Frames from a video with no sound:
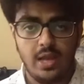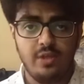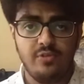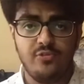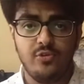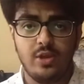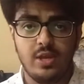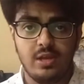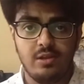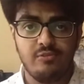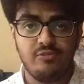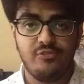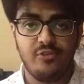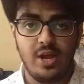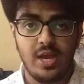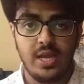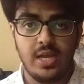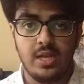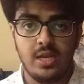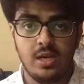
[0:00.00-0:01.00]
and if you can
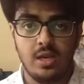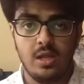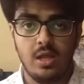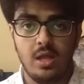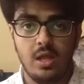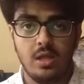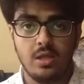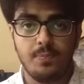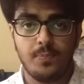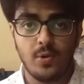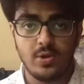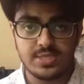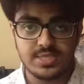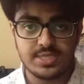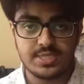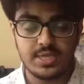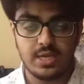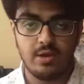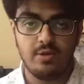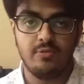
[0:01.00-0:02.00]
find
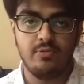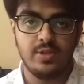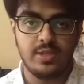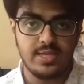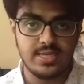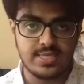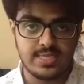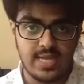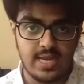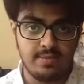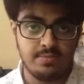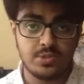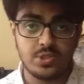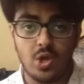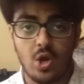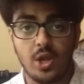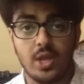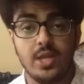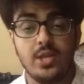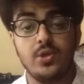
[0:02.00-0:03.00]
processor with the same
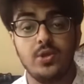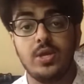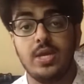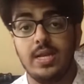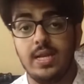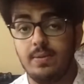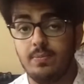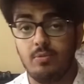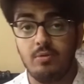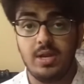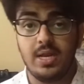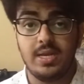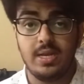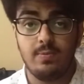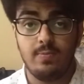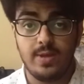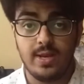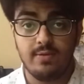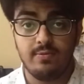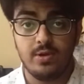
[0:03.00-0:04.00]
socket you can upgrade
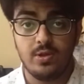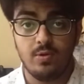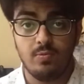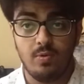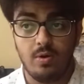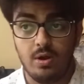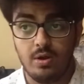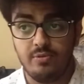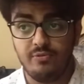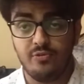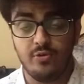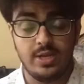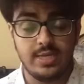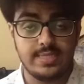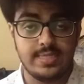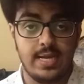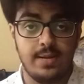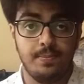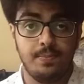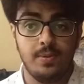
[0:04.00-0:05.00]
it whenever you want. For
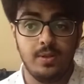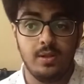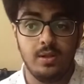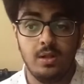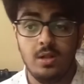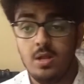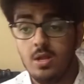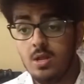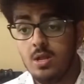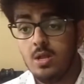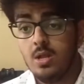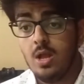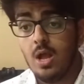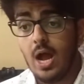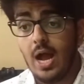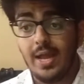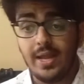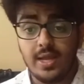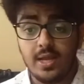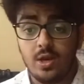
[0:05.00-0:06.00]
example,
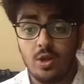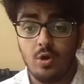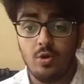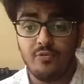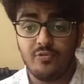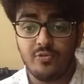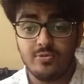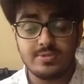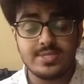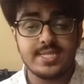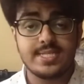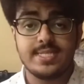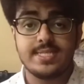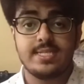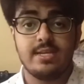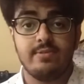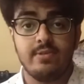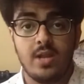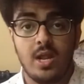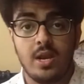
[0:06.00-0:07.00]
I can go from
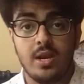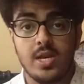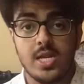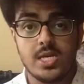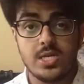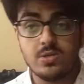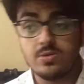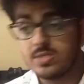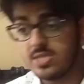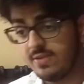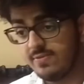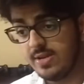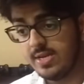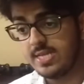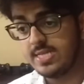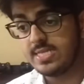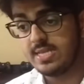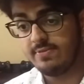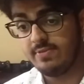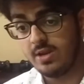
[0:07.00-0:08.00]
6700 to
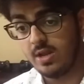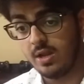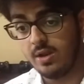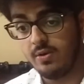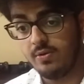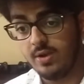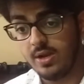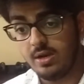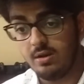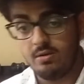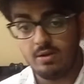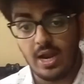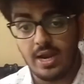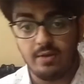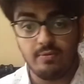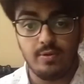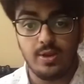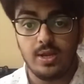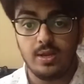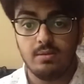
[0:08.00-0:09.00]
7700
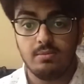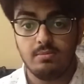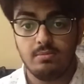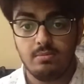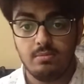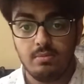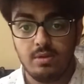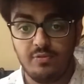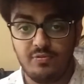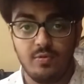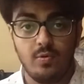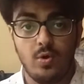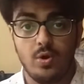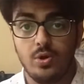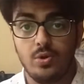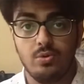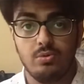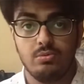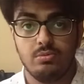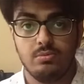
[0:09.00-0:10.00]
right away if I
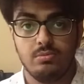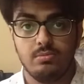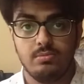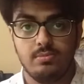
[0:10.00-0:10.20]
want to.